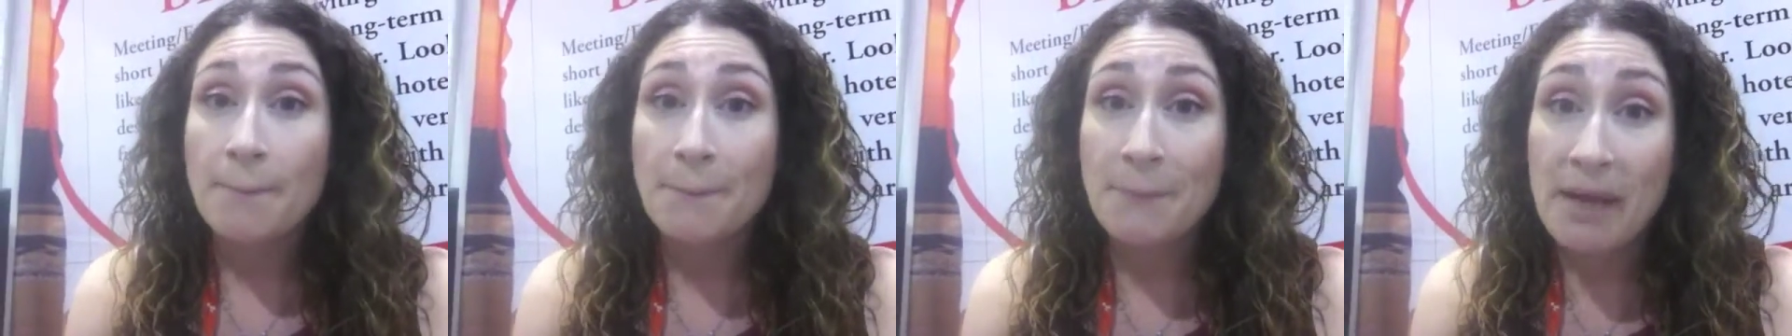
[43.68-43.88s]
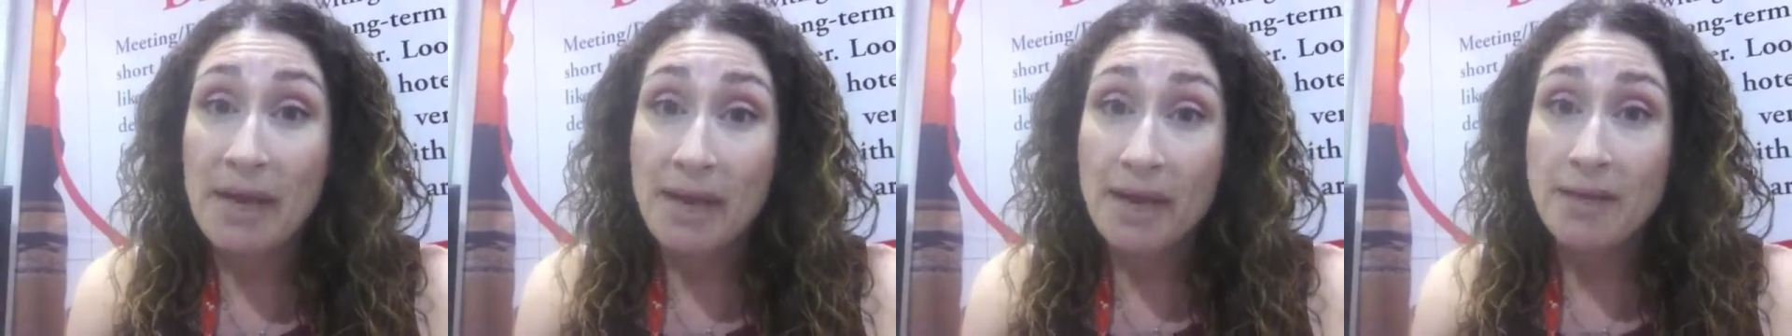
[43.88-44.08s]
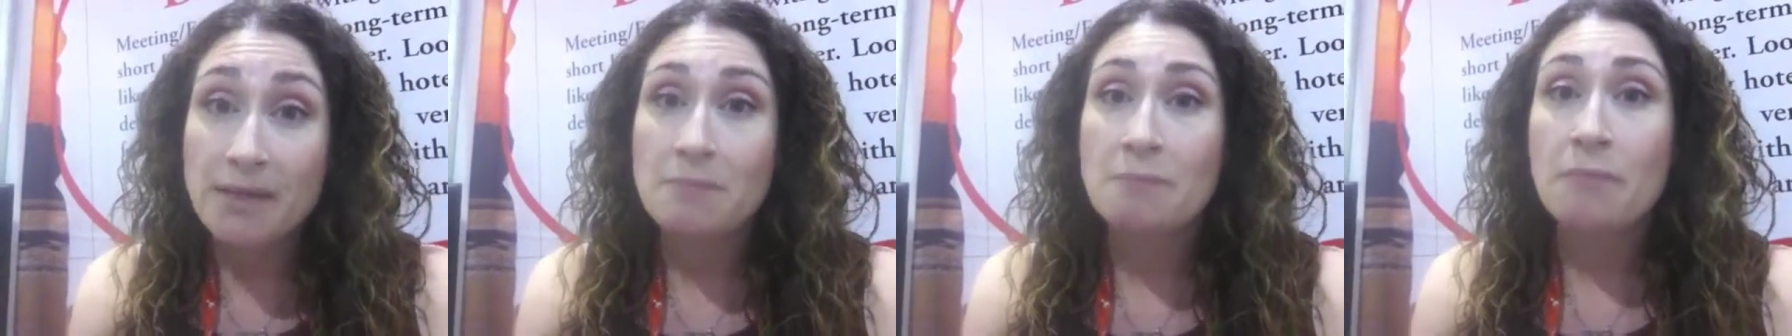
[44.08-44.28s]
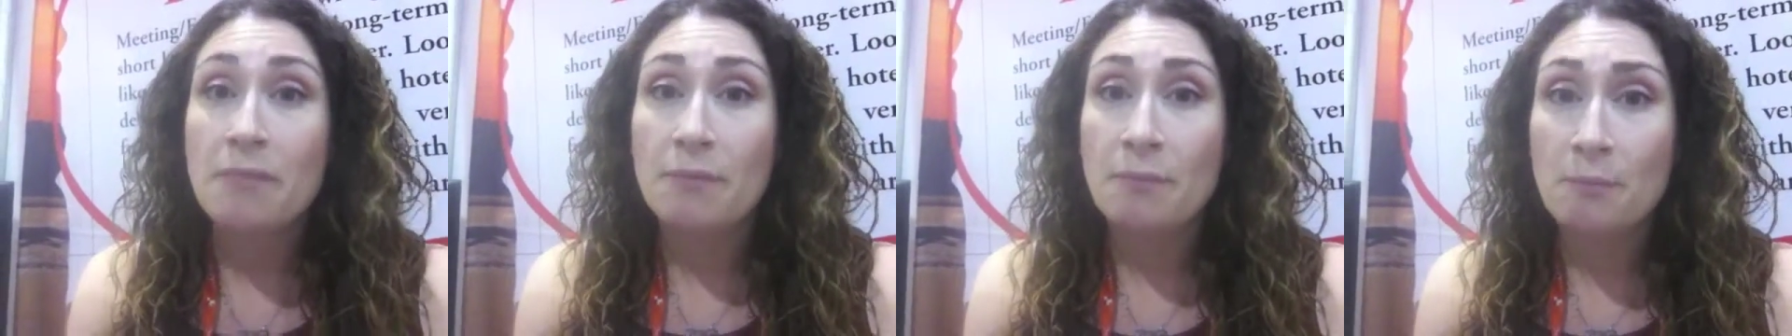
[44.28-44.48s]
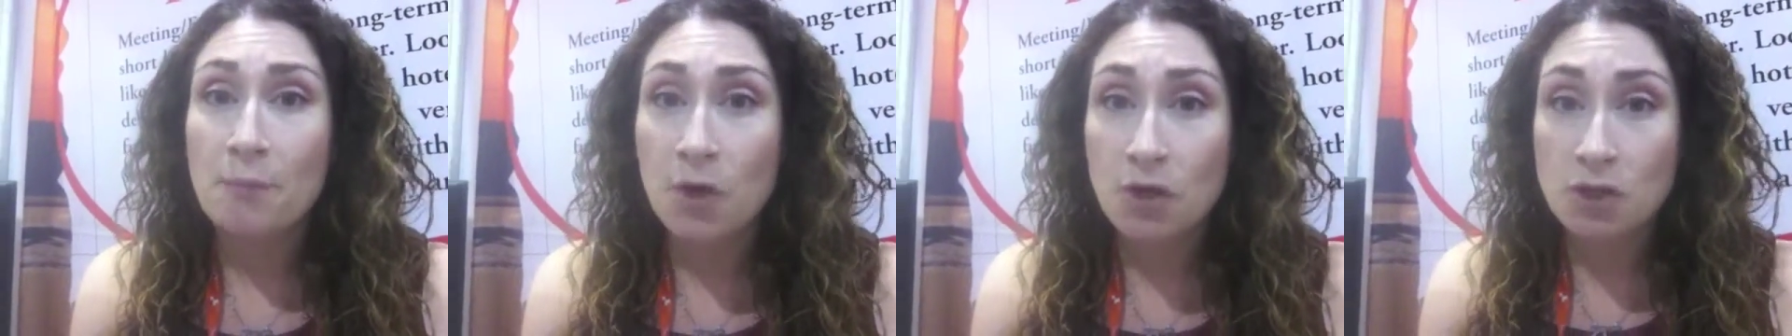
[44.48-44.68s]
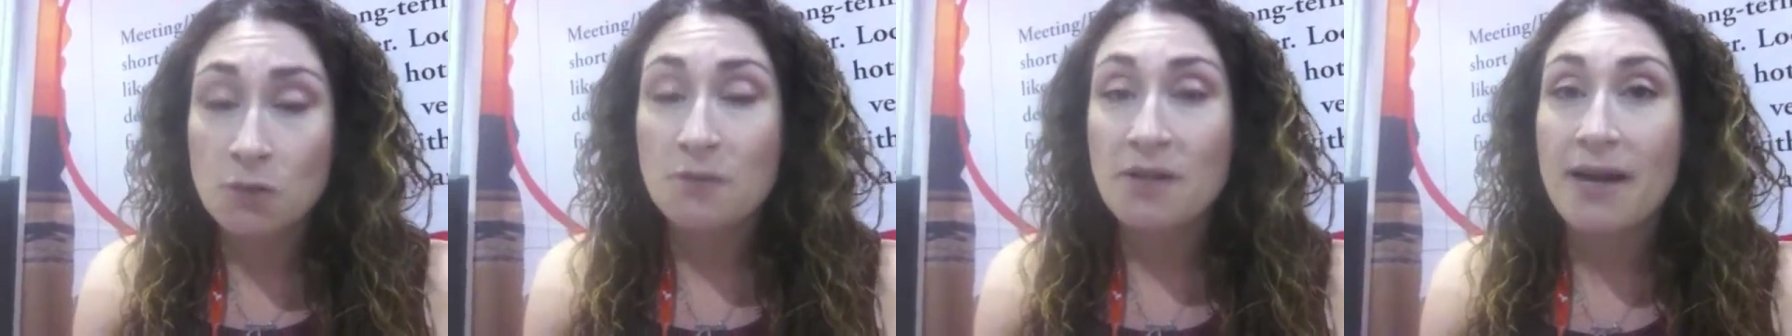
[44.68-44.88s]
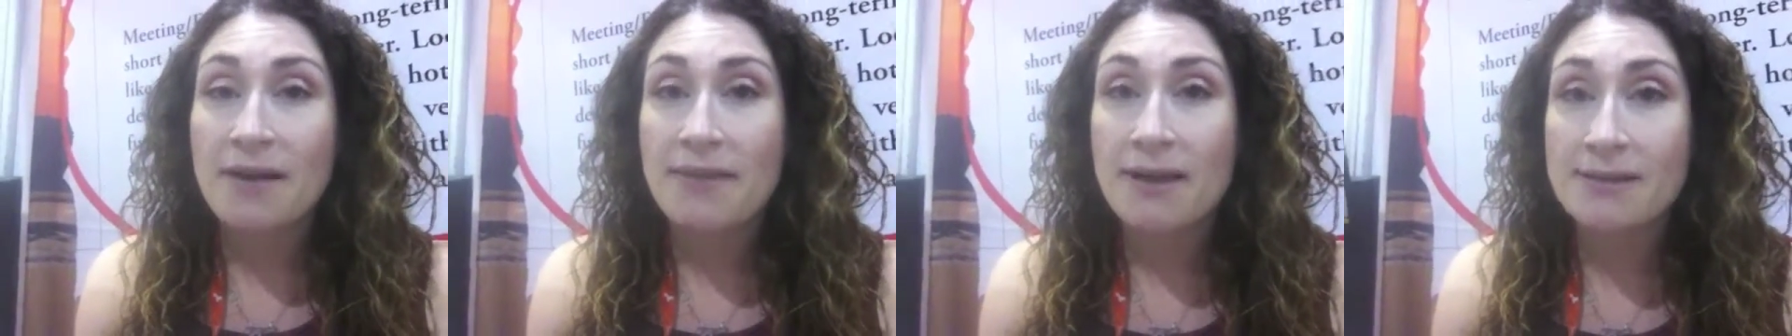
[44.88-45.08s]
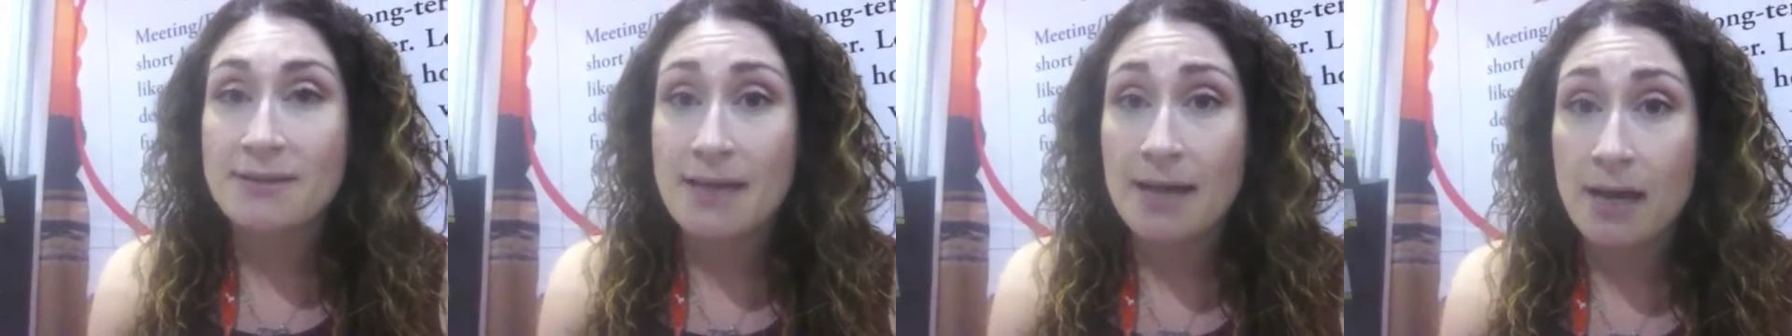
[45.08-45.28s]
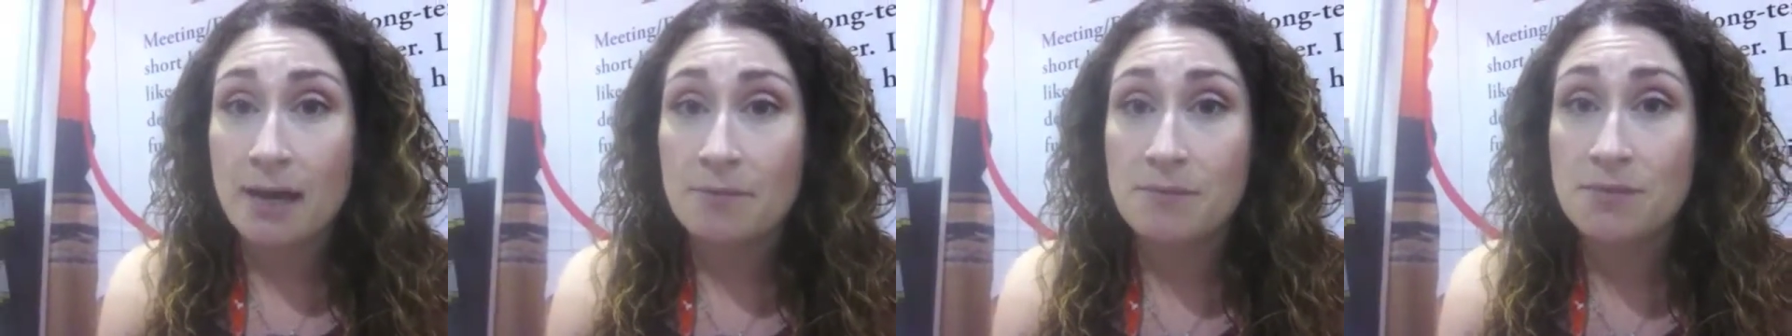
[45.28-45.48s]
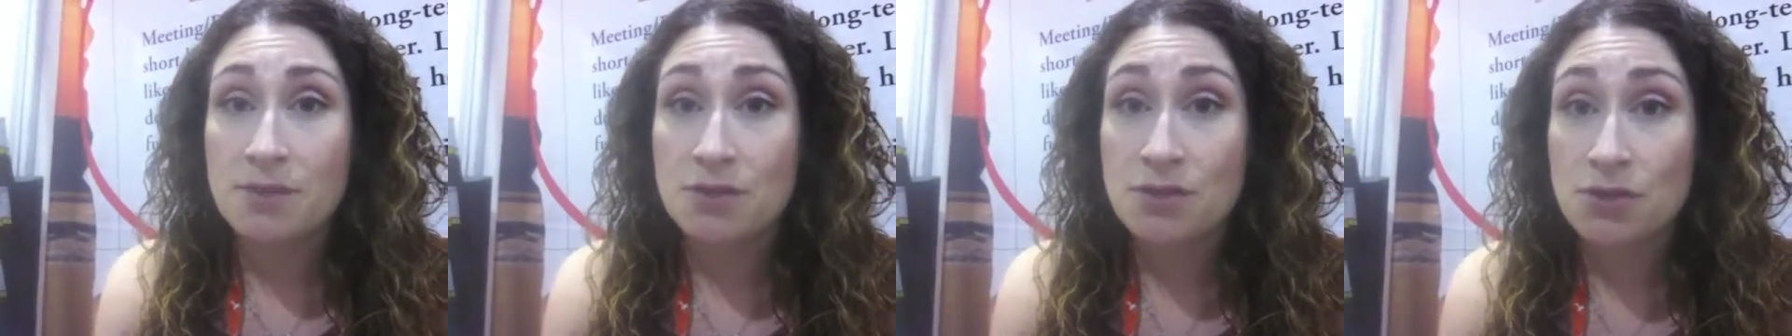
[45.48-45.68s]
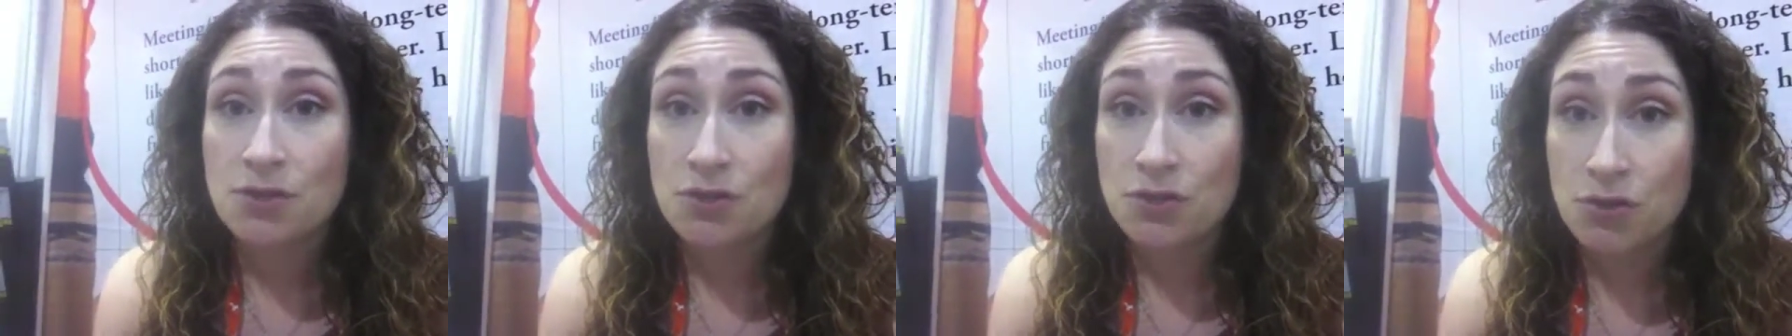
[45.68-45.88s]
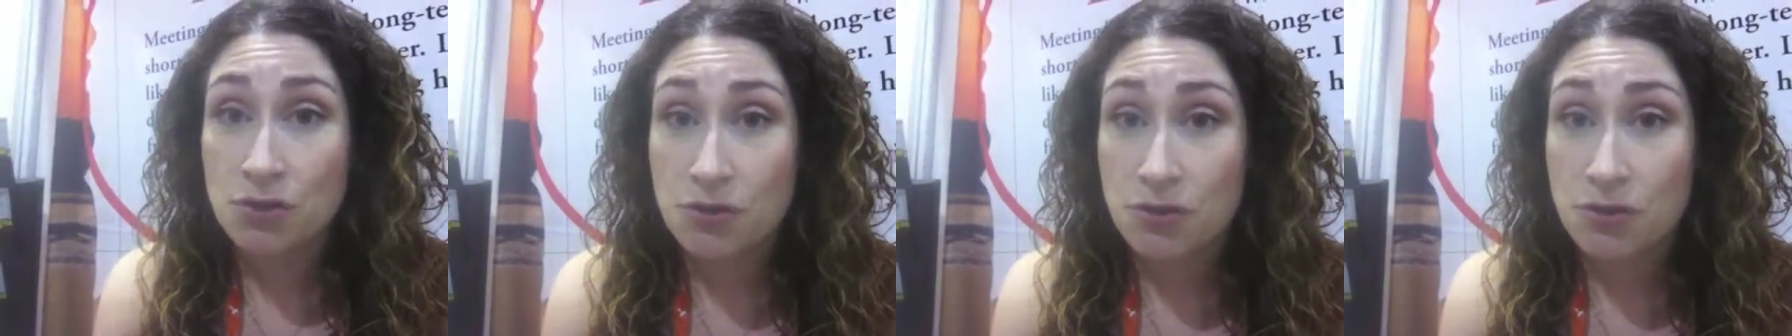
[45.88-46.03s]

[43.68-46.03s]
but multiply that times